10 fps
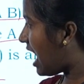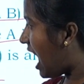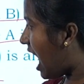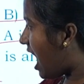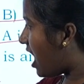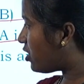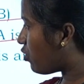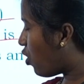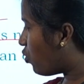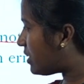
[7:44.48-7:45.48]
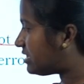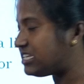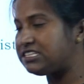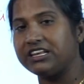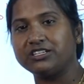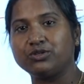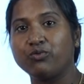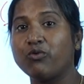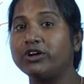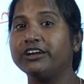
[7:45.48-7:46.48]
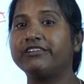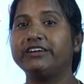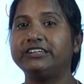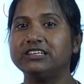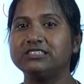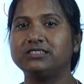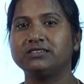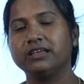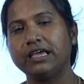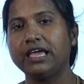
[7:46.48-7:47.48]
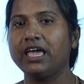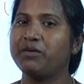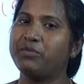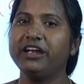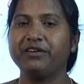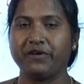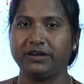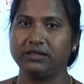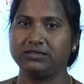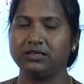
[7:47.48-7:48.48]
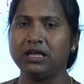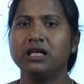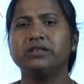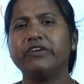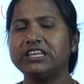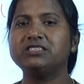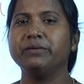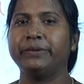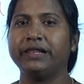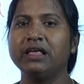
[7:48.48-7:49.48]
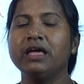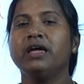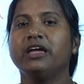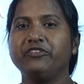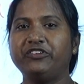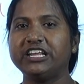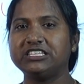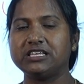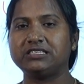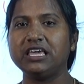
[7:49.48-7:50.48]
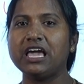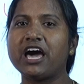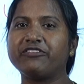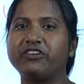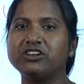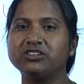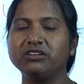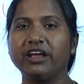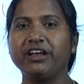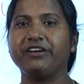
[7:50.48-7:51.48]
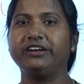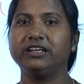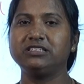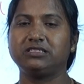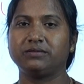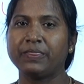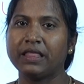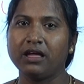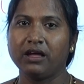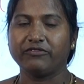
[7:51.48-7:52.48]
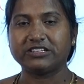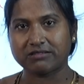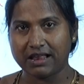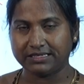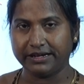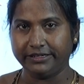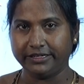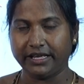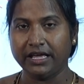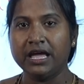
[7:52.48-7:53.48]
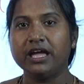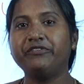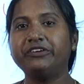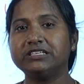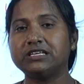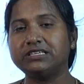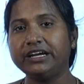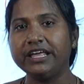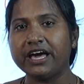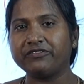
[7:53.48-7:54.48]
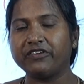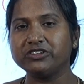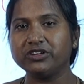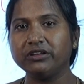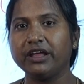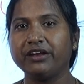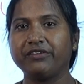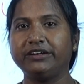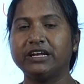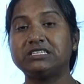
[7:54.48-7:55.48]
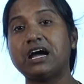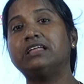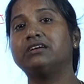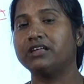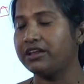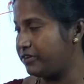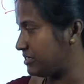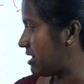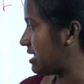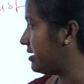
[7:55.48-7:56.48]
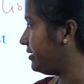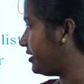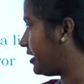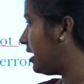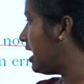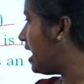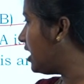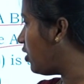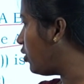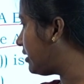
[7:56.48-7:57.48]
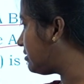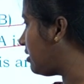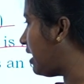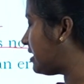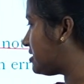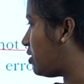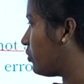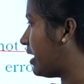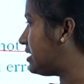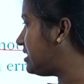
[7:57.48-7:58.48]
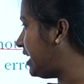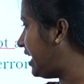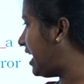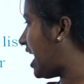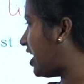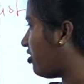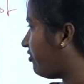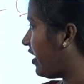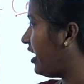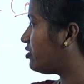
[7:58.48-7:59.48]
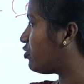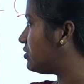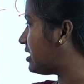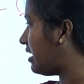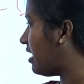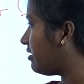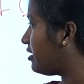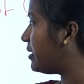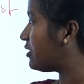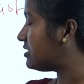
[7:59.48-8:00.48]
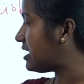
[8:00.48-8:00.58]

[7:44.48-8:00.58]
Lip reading: CAR over this list, what it returns? AB it returns. Very simple. If it is a CAR function, it returns first class entity. If it is a CDR function, it returns other than first class entity. Now let's look at CDR of A, it throws an error because